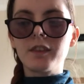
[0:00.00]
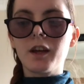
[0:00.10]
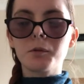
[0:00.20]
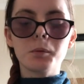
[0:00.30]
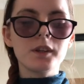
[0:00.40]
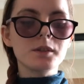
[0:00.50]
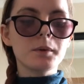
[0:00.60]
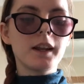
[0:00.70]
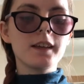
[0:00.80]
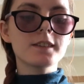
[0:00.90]
I'd put into a
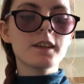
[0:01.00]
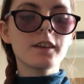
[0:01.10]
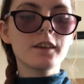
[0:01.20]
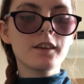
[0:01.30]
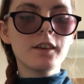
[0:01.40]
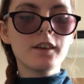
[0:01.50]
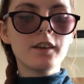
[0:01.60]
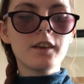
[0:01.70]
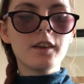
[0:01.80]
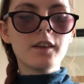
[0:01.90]
letter.
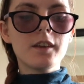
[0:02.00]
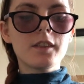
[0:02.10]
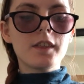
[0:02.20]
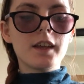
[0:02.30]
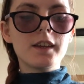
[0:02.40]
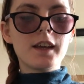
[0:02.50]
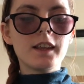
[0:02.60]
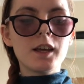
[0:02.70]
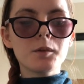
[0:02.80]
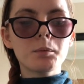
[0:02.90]
Then I
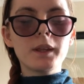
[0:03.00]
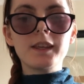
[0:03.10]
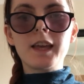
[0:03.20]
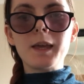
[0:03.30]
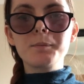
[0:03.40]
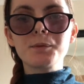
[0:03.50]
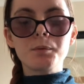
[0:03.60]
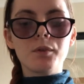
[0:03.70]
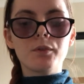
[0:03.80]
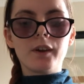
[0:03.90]
like playing games
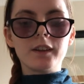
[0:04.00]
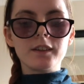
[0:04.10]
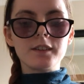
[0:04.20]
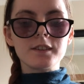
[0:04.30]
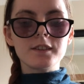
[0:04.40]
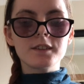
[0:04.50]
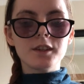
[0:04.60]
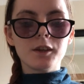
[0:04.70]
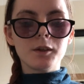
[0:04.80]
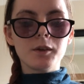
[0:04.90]
with friends, so
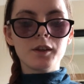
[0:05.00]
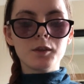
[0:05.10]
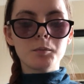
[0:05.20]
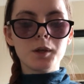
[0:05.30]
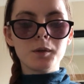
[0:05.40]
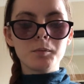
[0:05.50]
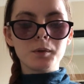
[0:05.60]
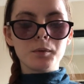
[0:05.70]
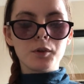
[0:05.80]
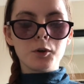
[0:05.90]
at the moment
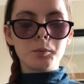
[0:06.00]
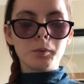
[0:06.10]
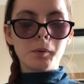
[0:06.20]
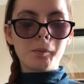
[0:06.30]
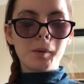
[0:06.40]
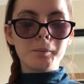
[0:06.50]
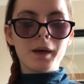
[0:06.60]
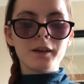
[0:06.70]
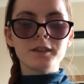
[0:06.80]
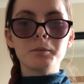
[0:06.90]
with a couple of my pen
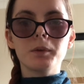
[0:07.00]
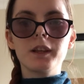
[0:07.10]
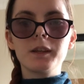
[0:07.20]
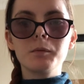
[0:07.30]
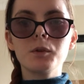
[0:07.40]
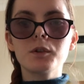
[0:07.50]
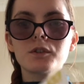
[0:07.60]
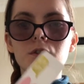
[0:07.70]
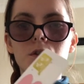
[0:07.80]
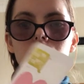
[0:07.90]
pals I'm playing noughts
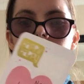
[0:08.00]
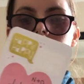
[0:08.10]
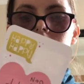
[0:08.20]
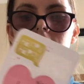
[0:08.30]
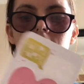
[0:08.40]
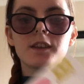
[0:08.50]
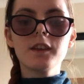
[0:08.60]
and crosses.